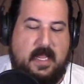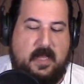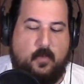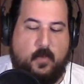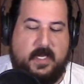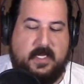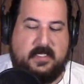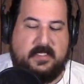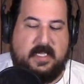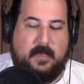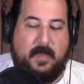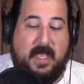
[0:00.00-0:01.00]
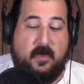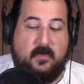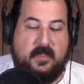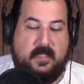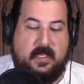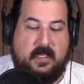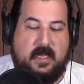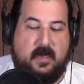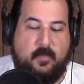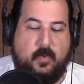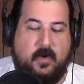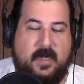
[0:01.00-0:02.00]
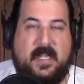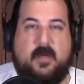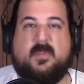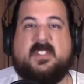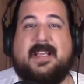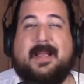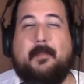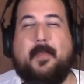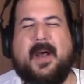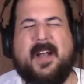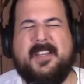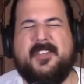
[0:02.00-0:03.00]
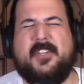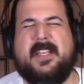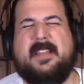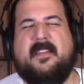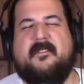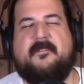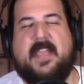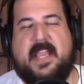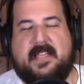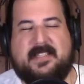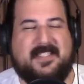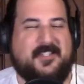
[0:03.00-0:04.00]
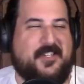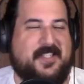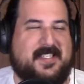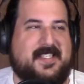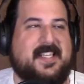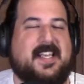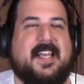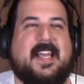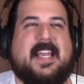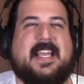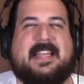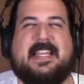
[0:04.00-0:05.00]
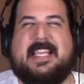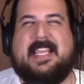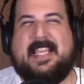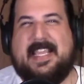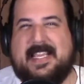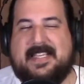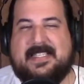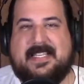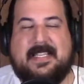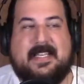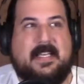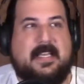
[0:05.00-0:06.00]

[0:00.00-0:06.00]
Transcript: And we step out of the airport, and it was like a punch in the face, just the heat,